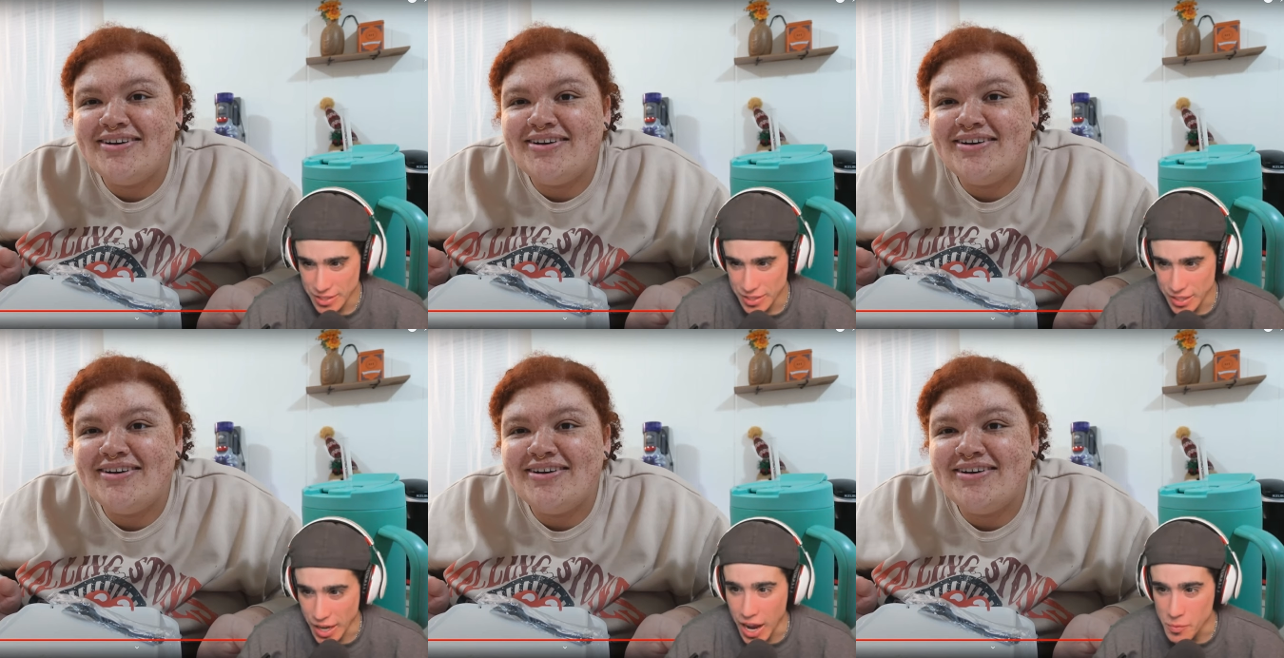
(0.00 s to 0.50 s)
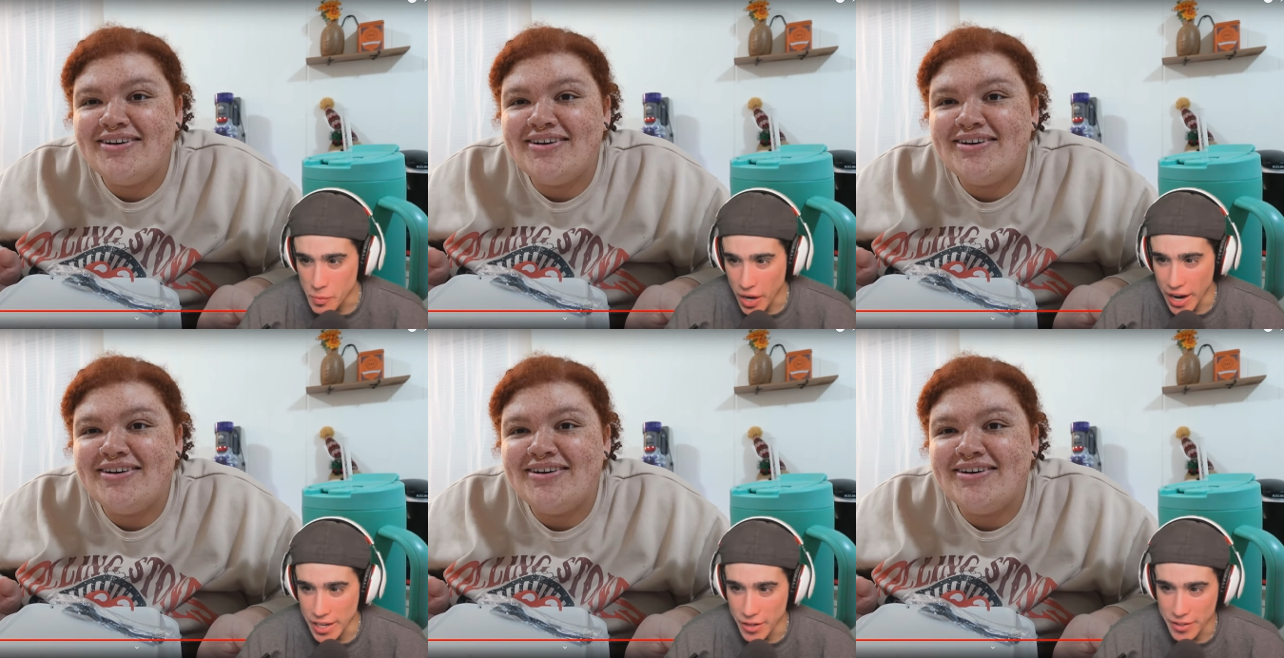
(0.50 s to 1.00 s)

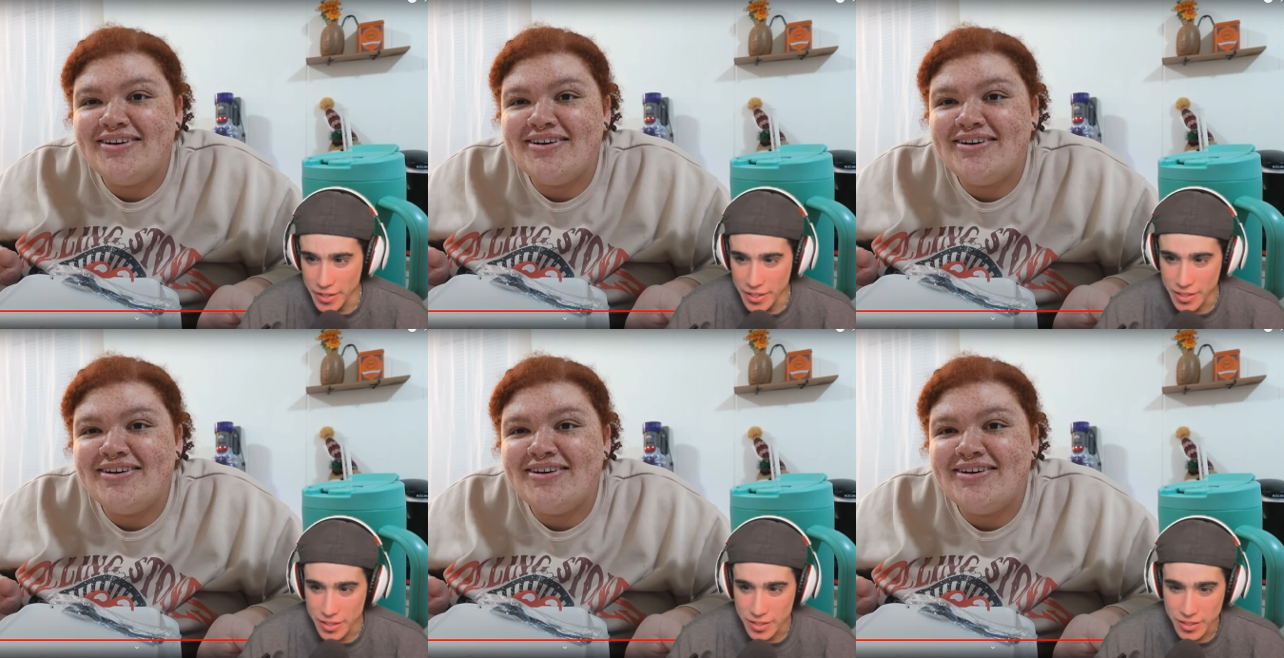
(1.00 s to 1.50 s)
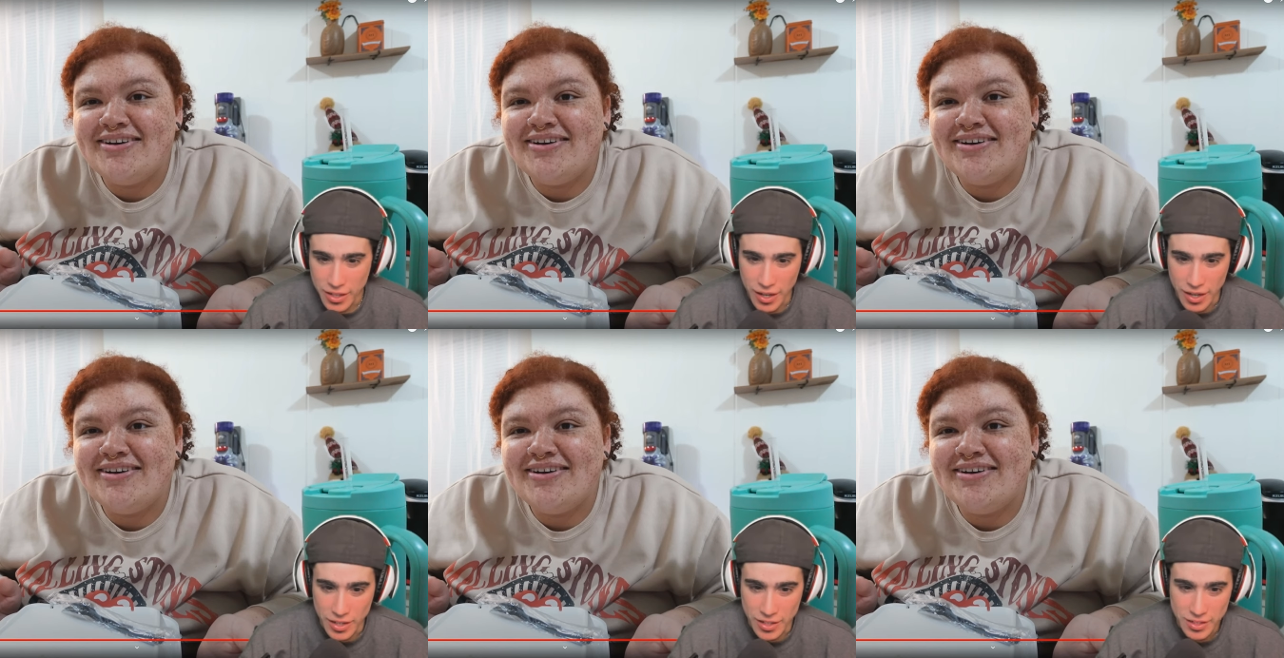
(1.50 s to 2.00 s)
Speaker 1: non-binary,
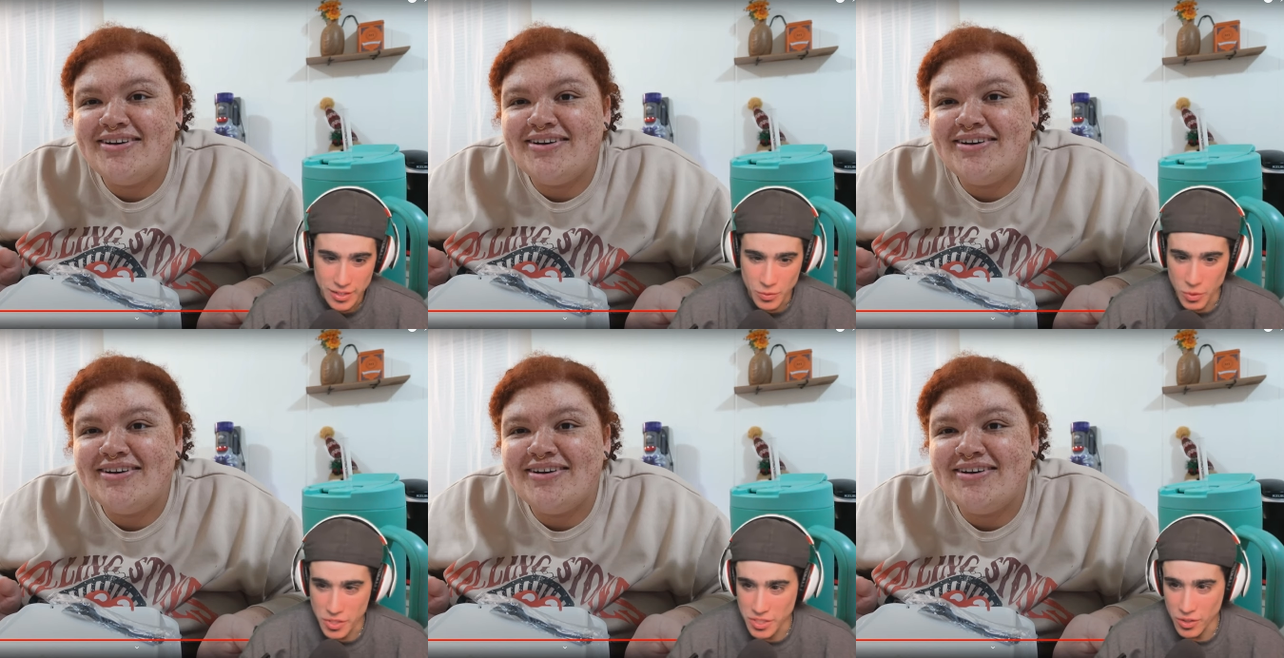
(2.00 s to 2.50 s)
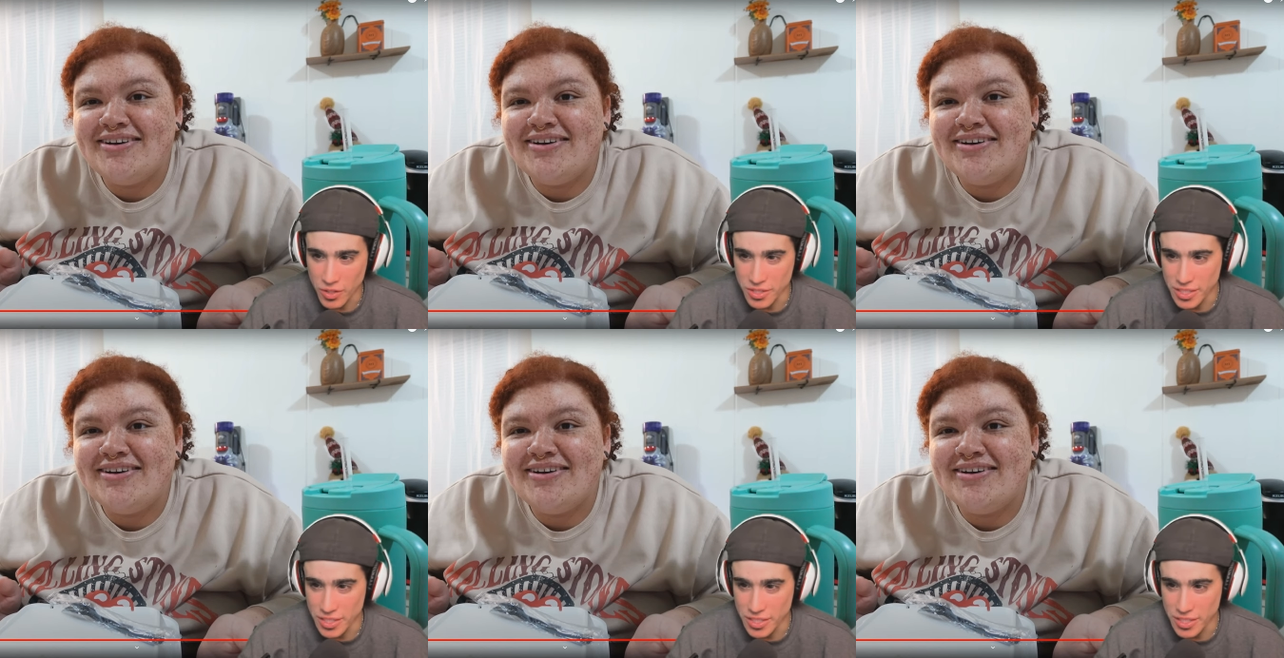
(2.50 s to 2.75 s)
uh, what is it called?